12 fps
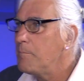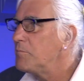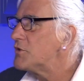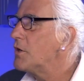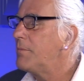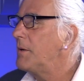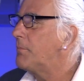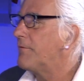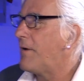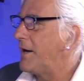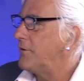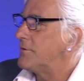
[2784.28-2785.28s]
so many
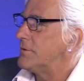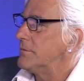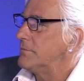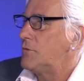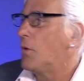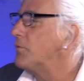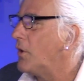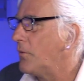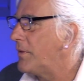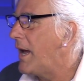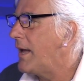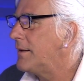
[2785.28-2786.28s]
providers don't
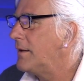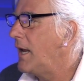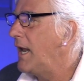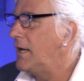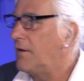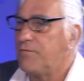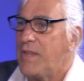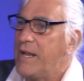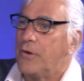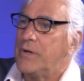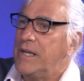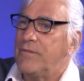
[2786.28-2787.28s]
know that. Right. And if they
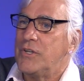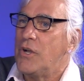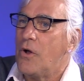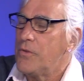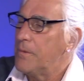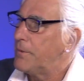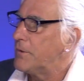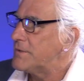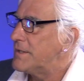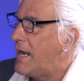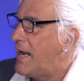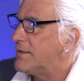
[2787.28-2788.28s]
don't even know the
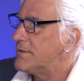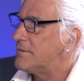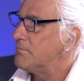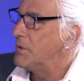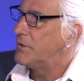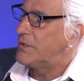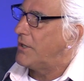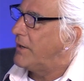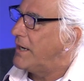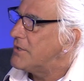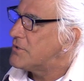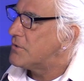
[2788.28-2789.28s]
person has
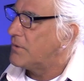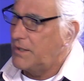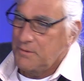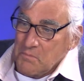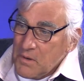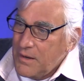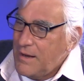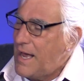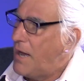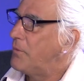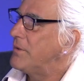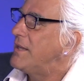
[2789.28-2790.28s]
military history,
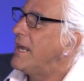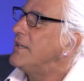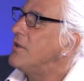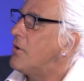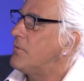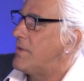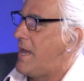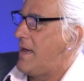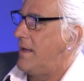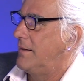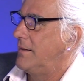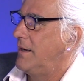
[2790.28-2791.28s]
how would they know
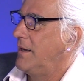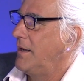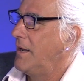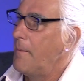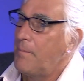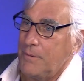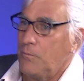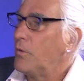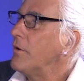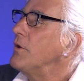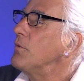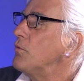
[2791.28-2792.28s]
that? That's but right.
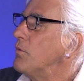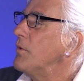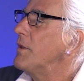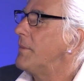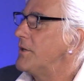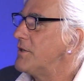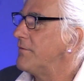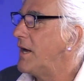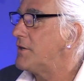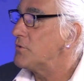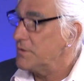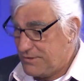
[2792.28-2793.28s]
we're in a room with a bunch of
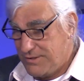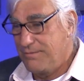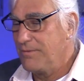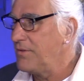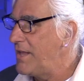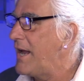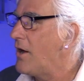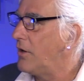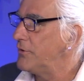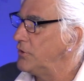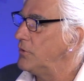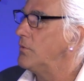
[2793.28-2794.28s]
veterans. They
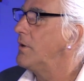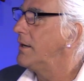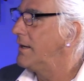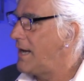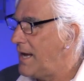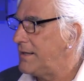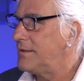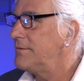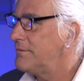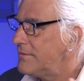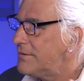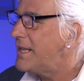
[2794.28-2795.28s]
all knew how to,
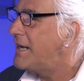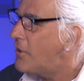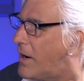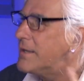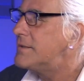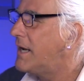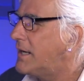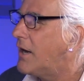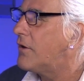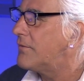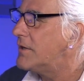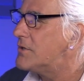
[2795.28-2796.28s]
they know how to take
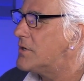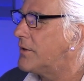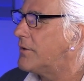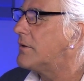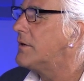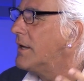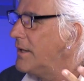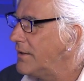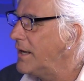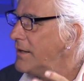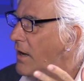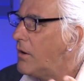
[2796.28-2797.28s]
care of each other.
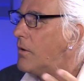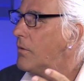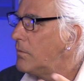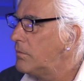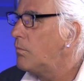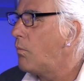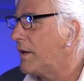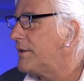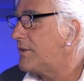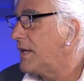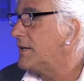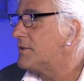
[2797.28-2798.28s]
They know
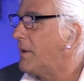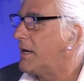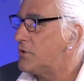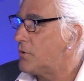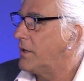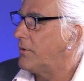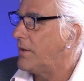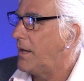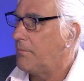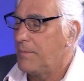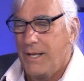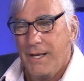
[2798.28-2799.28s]
what things might trigger
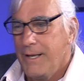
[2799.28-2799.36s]
them.